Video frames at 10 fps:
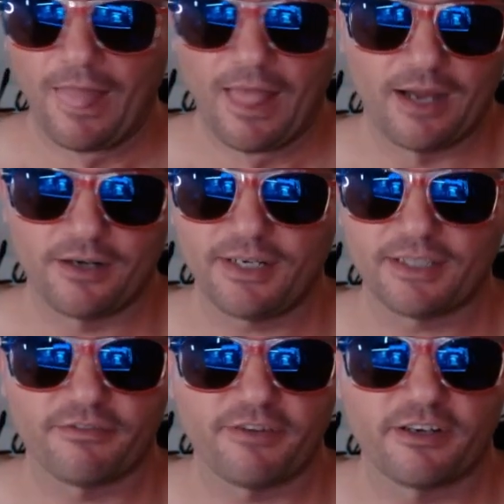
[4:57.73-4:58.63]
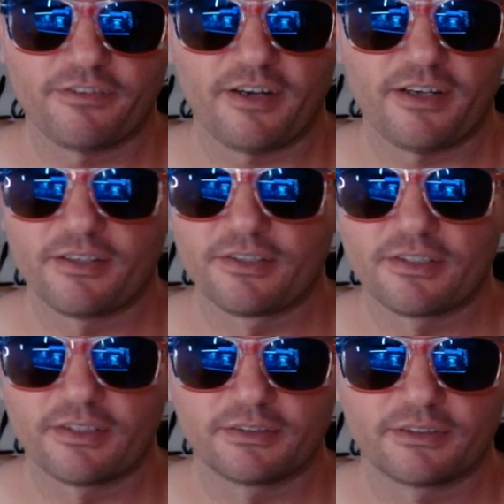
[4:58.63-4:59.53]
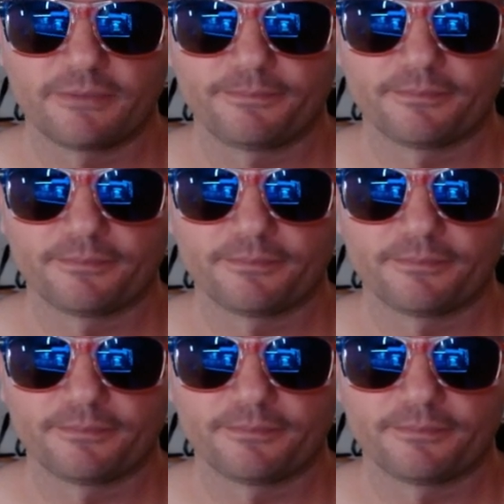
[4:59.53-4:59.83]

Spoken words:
You have to verify those things.